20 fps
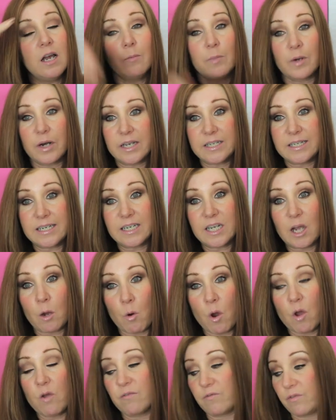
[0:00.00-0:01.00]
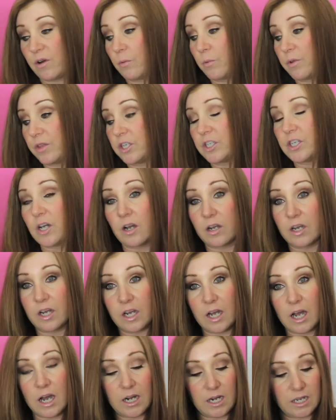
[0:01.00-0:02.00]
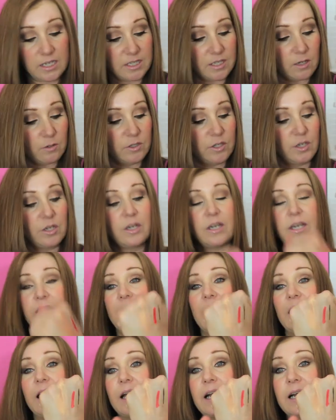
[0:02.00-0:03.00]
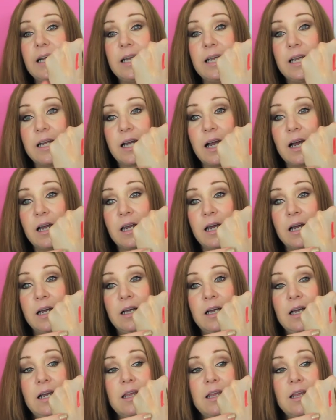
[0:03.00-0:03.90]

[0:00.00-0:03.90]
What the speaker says: but I did go over it with a darker colour, so you can get a clear colour.